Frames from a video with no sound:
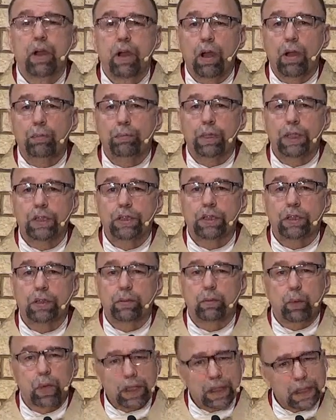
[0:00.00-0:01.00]
our mission?
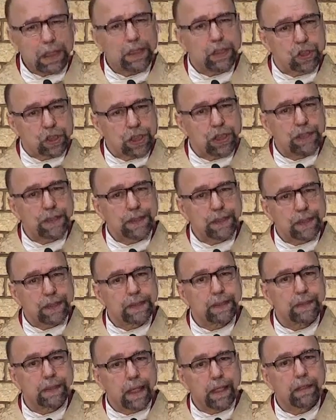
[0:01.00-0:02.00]
When did Jesus
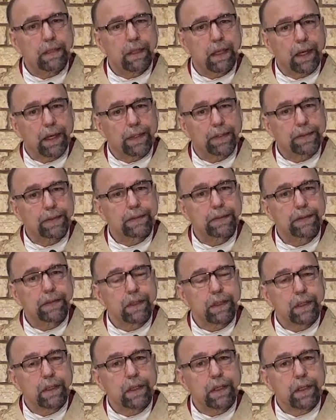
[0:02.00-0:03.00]
send us?
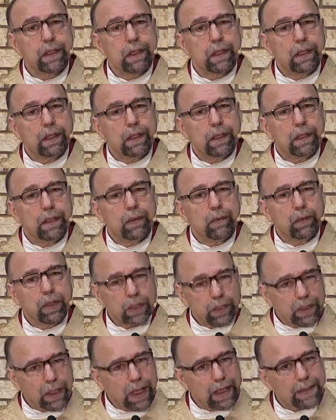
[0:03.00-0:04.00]
Well, I
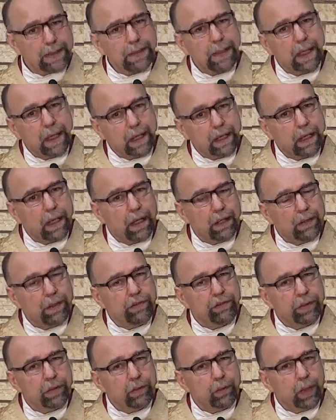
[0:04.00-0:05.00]
could ask that a
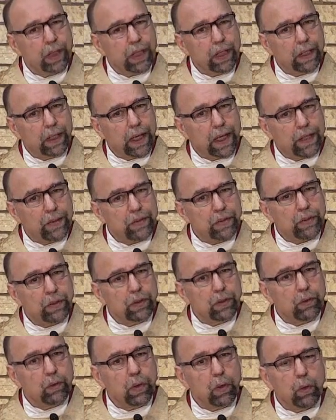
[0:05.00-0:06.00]
different way and ask
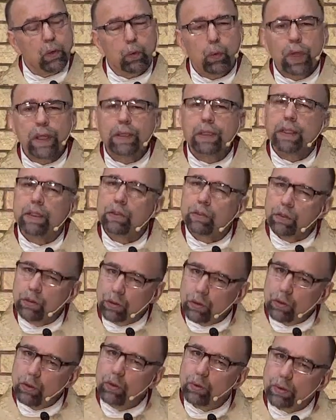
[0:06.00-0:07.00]
you, well, when did
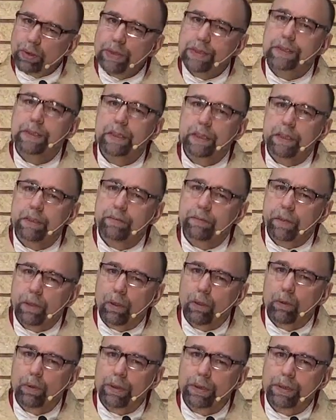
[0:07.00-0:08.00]
you receive the
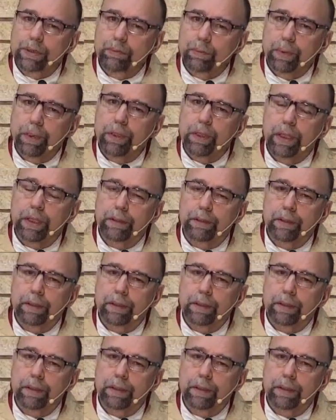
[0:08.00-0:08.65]
Holy Spirit?